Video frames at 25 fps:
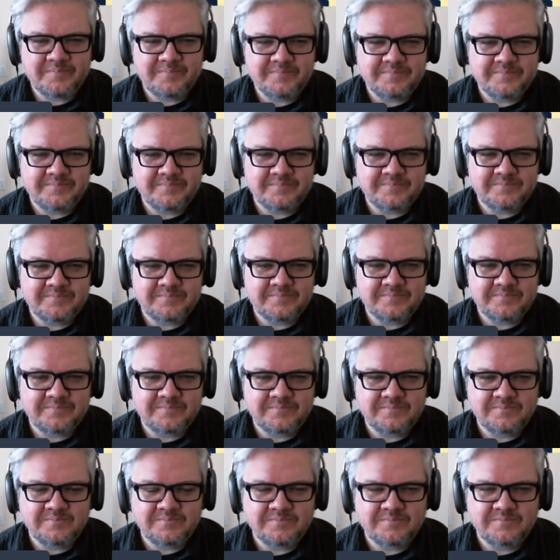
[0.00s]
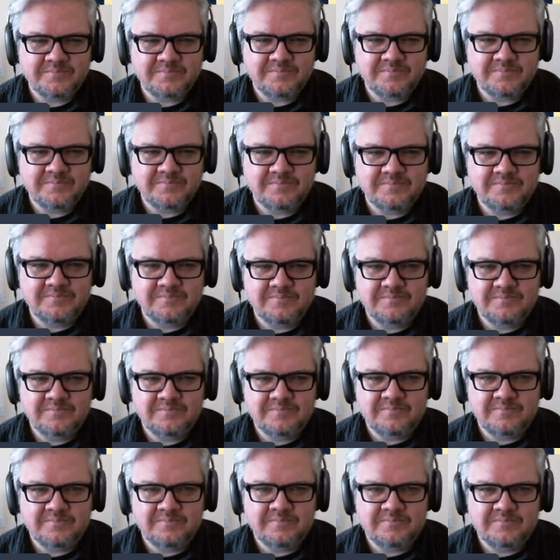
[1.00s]

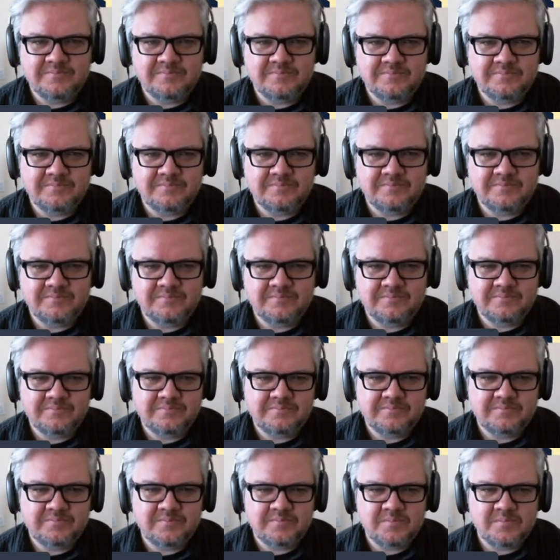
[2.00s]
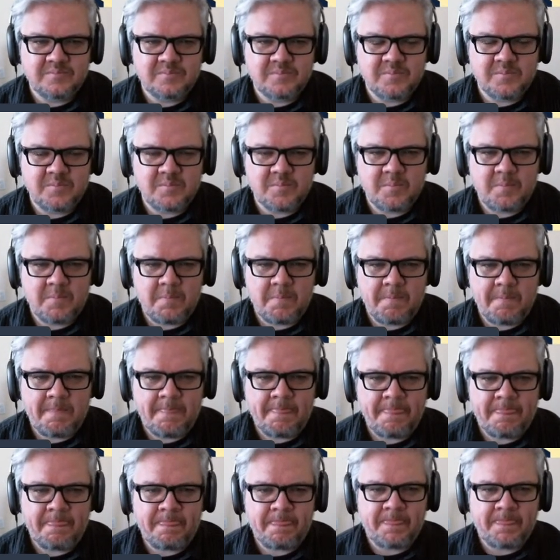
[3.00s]
(silent)